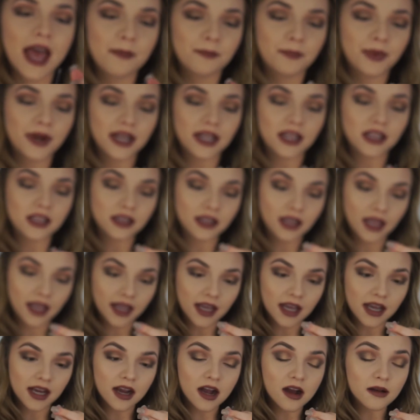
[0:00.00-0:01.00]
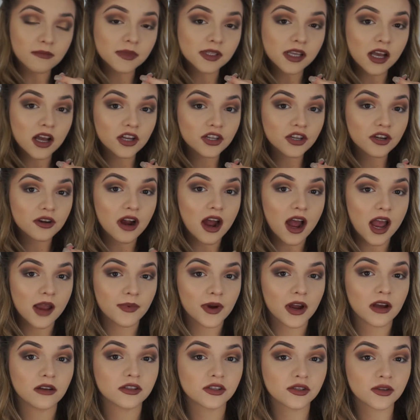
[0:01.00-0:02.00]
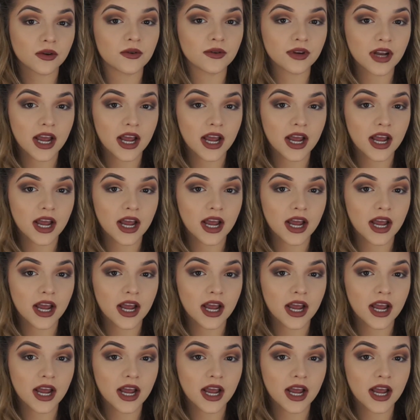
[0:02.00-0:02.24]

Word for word: but it like comes on your eyebrow so